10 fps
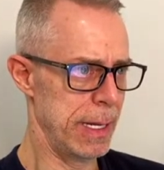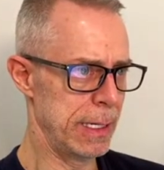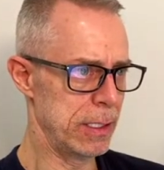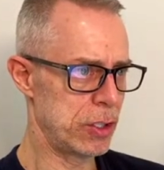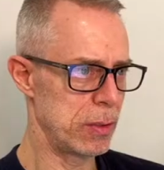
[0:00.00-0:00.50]

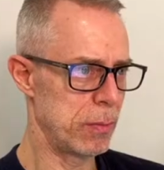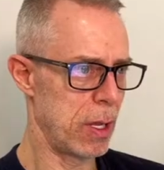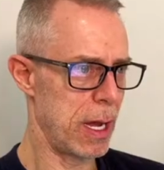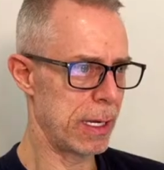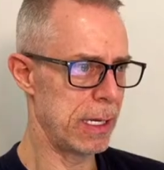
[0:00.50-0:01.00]
And it should
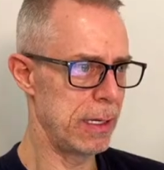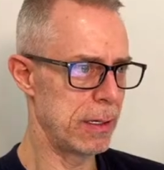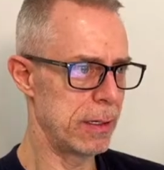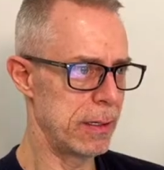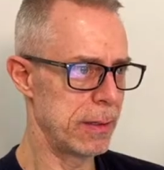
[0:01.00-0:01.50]
block
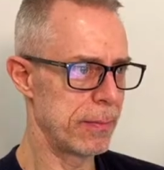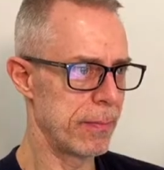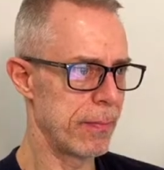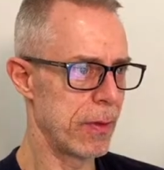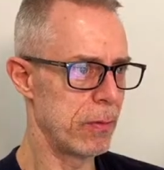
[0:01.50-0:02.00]
here,
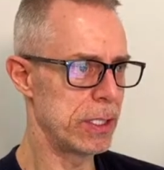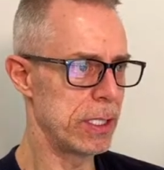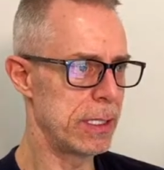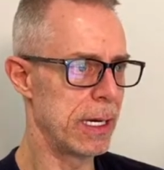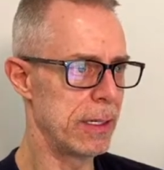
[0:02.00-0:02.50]
which
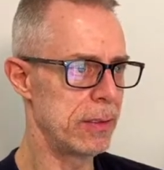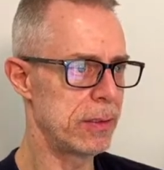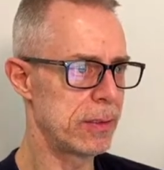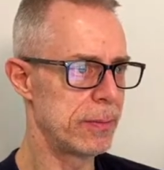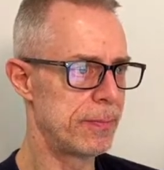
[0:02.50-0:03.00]
it
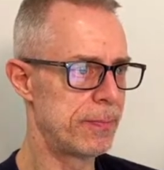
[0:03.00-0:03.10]
does.